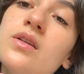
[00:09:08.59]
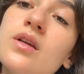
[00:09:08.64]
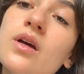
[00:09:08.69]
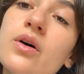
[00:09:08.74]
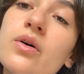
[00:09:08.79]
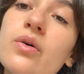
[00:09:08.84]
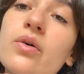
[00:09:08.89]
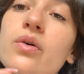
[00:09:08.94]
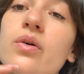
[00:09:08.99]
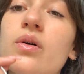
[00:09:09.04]

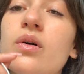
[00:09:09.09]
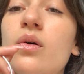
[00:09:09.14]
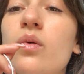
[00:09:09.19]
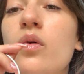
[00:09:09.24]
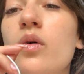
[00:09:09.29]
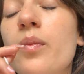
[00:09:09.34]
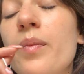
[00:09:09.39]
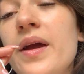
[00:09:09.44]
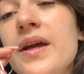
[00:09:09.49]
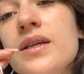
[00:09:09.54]
So
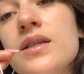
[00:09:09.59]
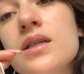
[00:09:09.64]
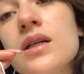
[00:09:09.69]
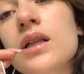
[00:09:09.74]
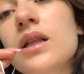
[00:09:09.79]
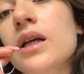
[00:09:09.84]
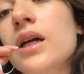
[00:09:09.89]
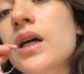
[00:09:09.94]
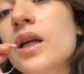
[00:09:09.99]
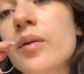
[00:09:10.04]
we're
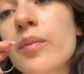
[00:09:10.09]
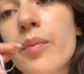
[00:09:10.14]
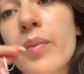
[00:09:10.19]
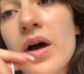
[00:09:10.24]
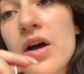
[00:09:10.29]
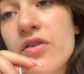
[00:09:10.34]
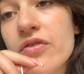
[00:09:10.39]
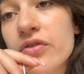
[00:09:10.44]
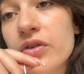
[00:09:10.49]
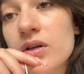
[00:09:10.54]
basically going to
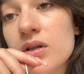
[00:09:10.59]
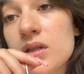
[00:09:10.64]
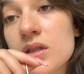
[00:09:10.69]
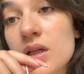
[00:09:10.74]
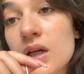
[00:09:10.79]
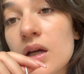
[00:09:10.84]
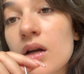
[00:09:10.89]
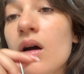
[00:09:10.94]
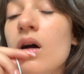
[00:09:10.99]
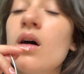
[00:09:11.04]
buff your
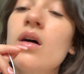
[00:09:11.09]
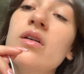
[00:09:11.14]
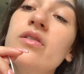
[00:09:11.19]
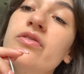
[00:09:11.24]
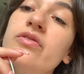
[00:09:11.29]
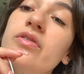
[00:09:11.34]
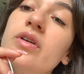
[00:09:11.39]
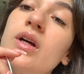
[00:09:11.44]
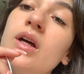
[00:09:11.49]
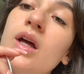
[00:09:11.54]
skin
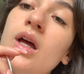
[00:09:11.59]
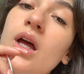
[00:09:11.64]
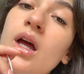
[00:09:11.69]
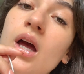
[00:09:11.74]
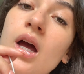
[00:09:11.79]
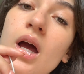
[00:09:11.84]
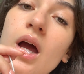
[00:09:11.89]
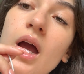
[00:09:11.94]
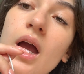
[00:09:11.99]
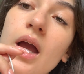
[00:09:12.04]
off
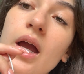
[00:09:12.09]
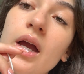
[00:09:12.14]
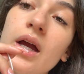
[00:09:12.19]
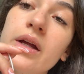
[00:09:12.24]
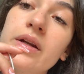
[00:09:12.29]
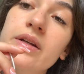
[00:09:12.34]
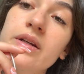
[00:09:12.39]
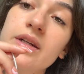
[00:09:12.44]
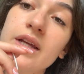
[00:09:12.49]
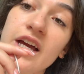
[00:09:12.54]

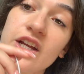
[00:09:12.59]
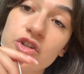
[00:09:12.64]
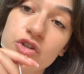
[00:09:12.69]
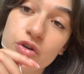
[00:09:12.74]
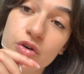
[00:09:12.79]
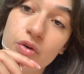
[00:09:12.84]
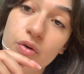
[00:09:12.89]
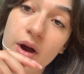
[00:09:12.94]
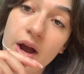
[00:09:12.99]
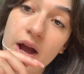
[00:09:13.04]
and
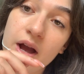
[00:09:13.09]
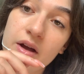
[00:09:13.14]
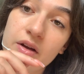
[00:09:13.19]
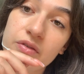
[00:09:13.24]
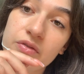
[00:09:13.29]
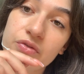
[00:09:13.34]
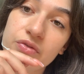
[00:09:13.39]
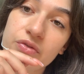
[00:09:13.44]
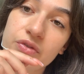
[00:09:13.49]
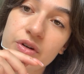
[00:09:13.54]
attach a
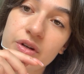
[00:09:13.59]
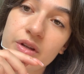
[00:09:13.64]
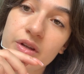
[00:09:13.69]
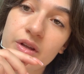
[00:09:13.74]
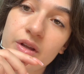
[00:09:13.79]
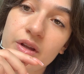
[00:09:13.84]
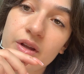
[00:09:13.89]
graft